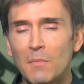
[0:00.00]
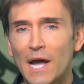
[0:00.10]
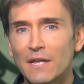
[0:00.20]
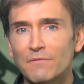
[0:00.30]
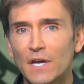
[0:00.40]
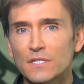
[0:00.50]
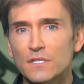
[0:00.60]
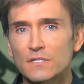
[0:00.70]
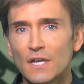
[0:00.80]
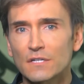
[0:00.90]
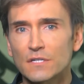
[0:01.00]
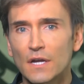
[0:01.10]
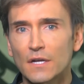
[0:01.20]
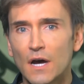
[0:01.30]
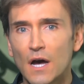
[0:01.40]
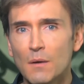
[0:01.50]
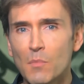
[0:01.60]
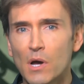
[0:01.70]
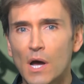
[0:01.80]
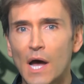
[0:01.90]
My advice to sex dot
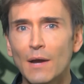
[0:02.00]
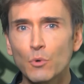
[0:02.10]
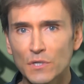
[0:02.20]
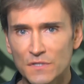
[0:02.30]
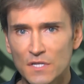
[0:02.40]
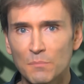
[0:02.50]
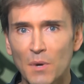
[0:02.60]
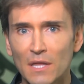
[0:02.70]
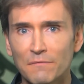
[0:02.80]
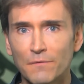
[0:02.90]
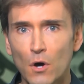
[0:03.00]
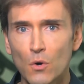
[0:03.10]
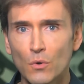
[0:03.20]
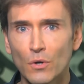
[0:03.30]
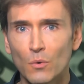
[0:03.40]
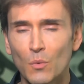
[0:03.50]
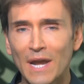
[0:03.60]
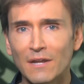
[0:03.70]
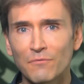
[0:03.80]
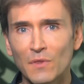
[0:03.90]
com? I wouldn't sit by the phone
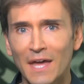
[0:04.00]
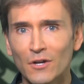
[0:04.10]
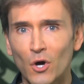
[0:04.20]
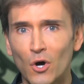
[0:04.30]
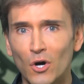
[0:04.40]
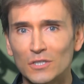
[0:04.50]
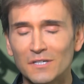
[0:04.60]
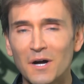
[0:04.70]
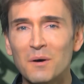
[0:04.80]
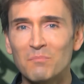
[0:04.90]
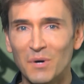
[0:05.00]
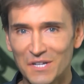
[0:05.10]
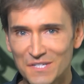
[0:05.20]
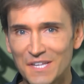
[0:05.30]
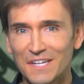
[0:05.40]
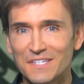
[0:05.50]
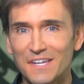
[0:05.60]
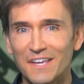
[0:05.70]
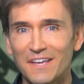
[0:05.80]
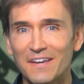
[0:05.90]
waiting for that call. Buzz
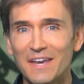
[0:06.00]
sixty.